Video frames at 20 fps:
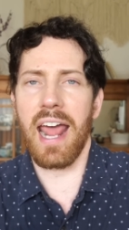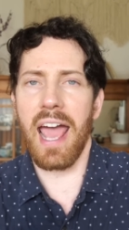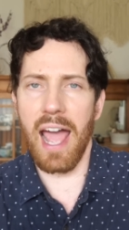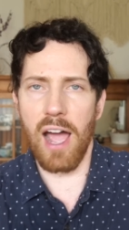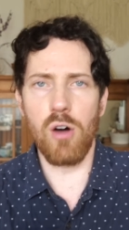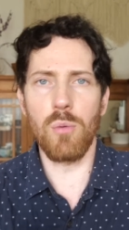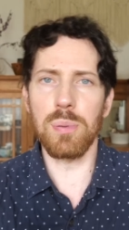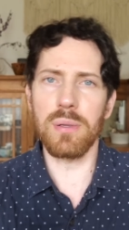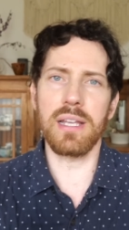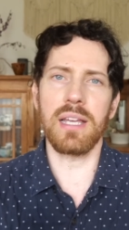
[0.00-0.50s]

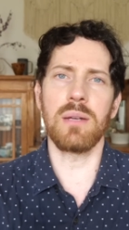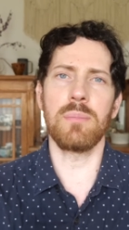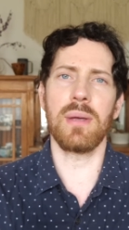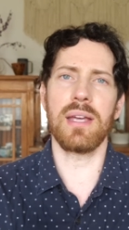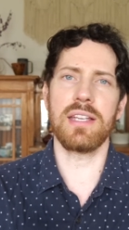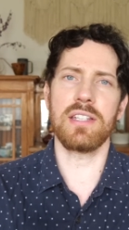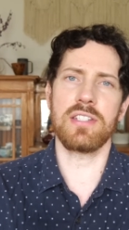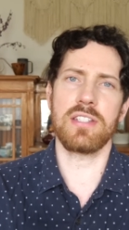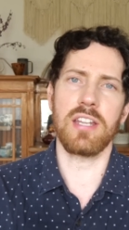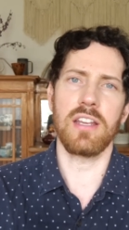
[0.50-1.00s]
how
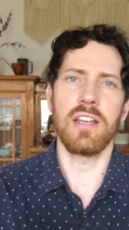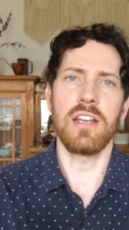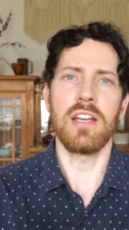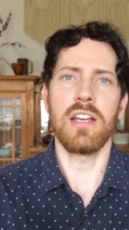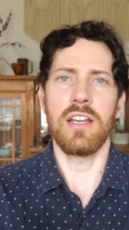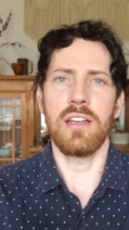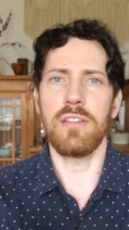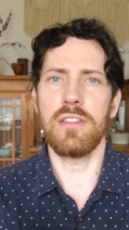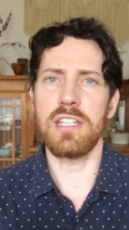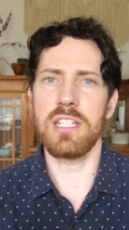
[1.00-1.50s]
plant-based
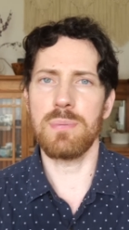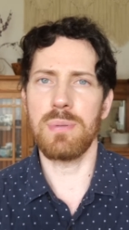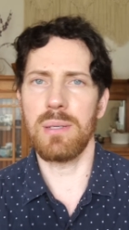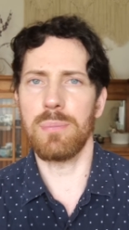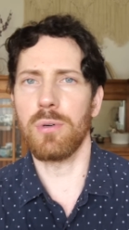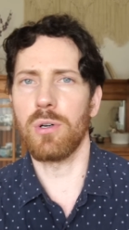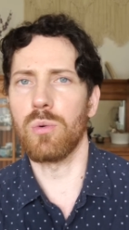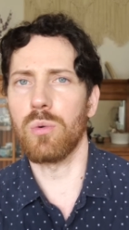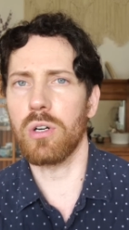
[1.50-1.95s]
these people